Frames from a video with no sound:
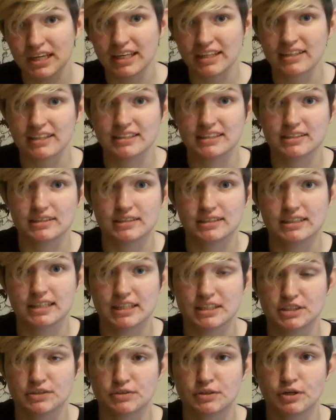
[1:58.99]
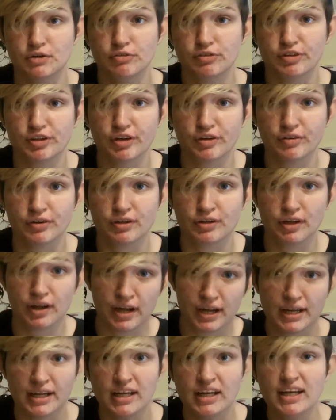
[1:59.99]
I can sensory overload a
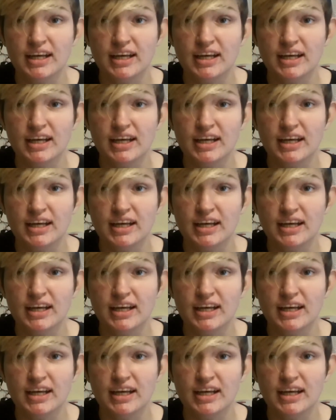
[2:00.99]
lot